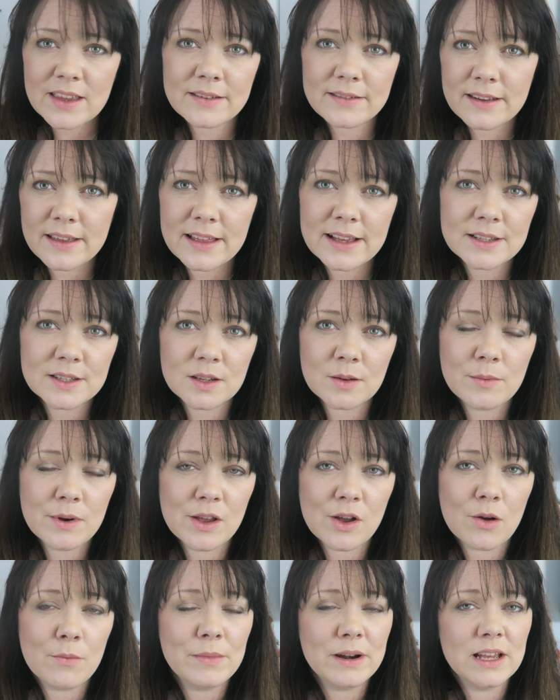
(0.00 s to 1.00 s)
Now that's going to
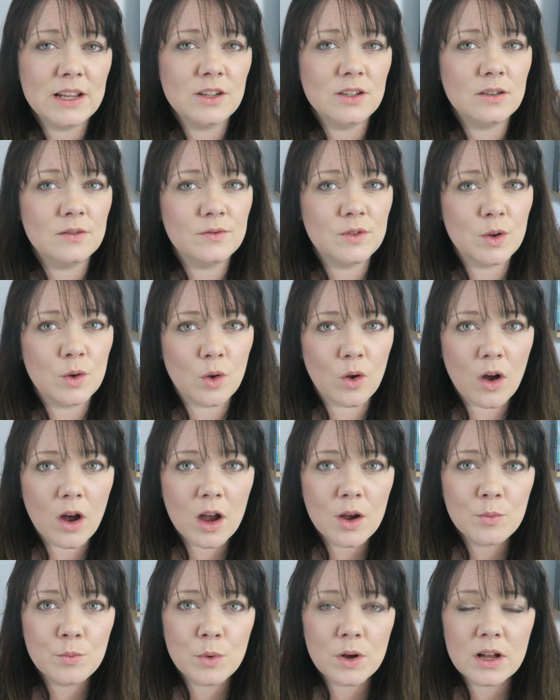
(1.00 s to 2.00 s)
be a combination of doing your
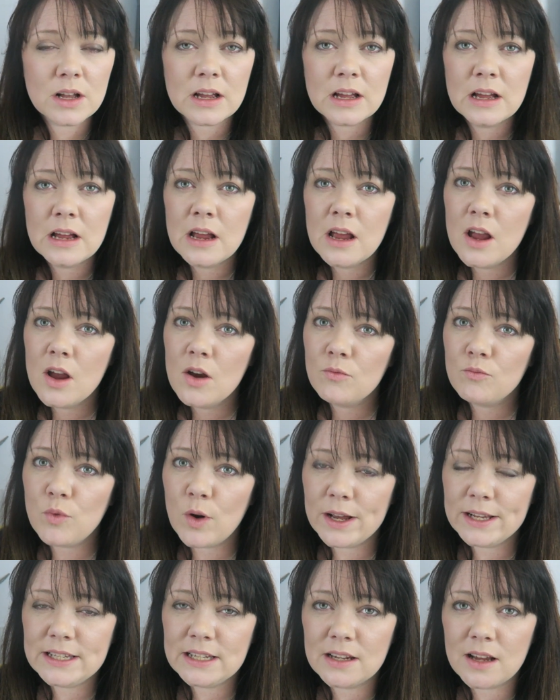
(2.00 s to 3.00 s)
homework,
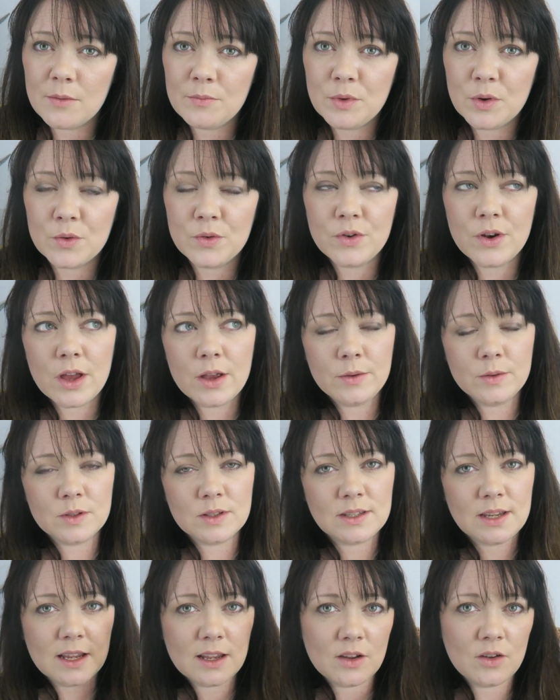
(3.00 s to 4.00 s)
writing up your
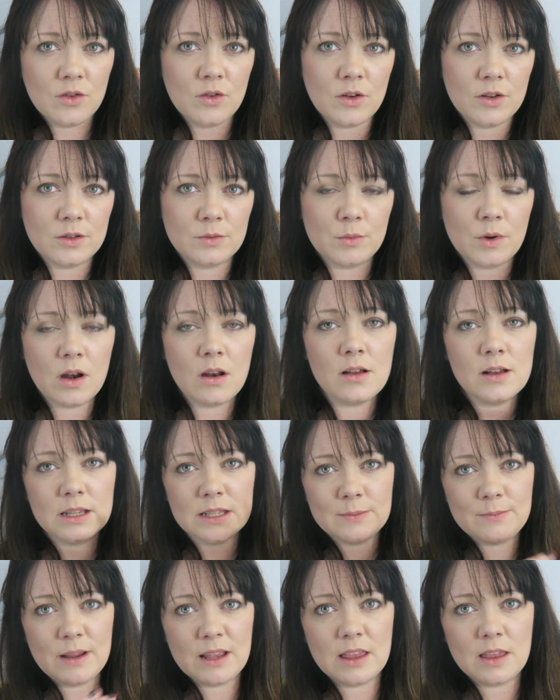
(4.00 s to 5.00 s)
notes, taking your notes from
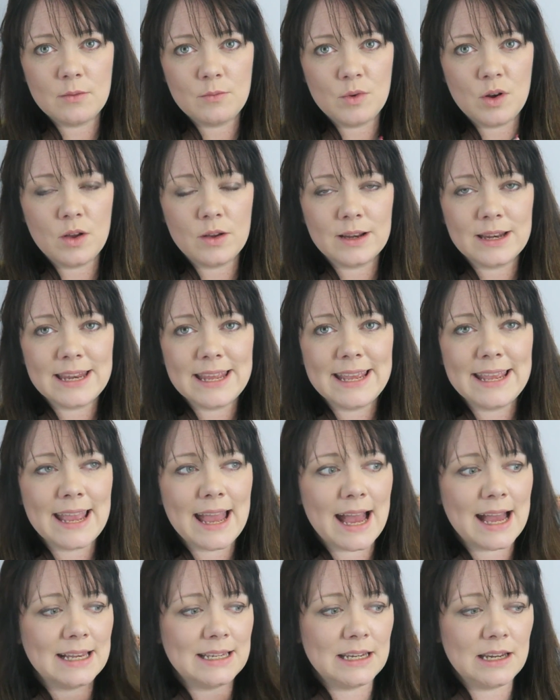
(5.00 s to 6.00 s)
class, making them look neat,
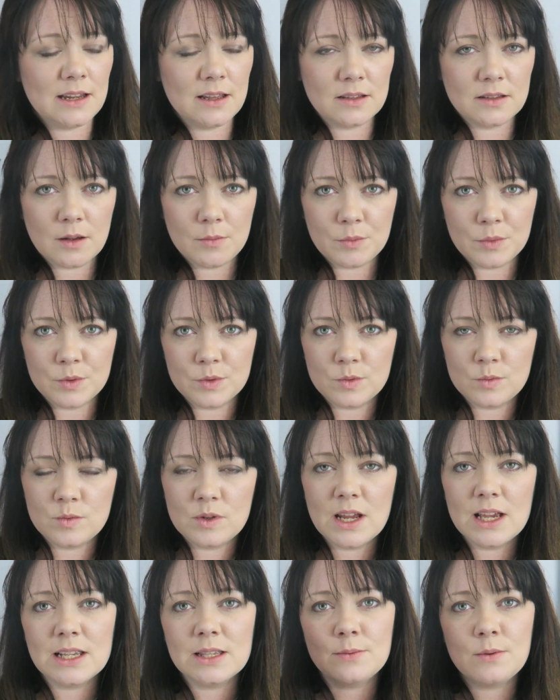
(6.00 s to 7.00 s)
add in examples from
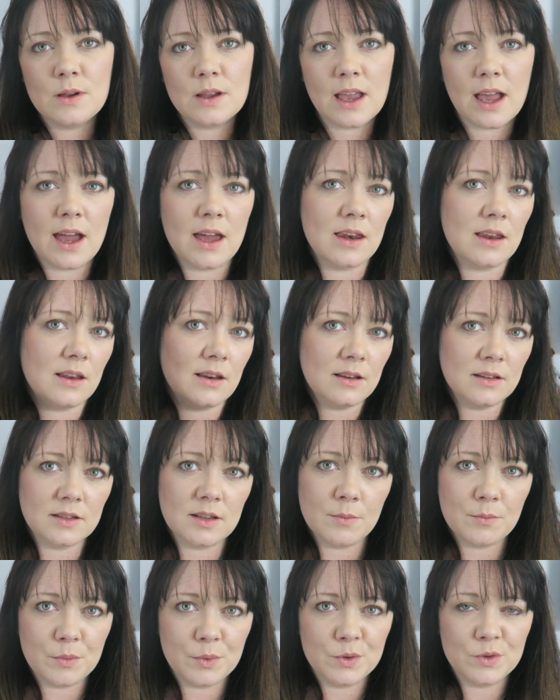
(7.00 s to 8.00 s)
textbook, add in
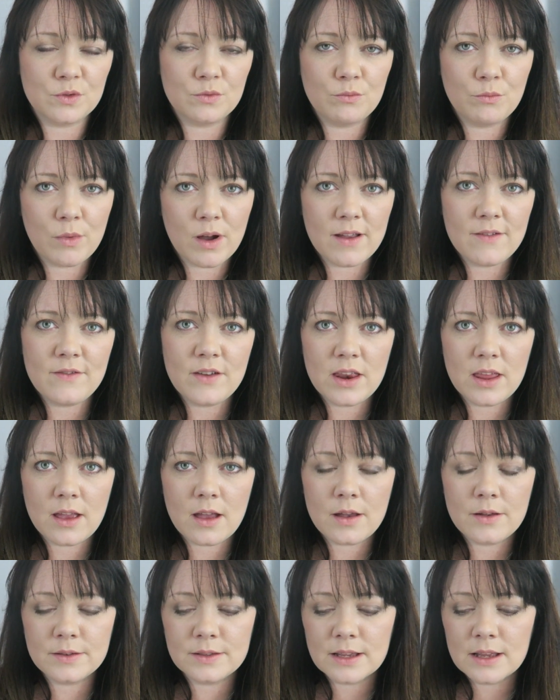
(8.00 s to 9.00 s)
examples from my
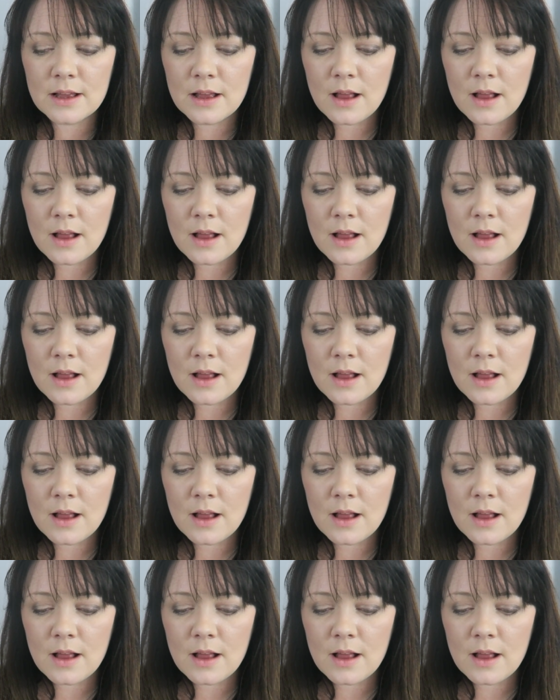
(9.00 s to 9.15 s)
videos,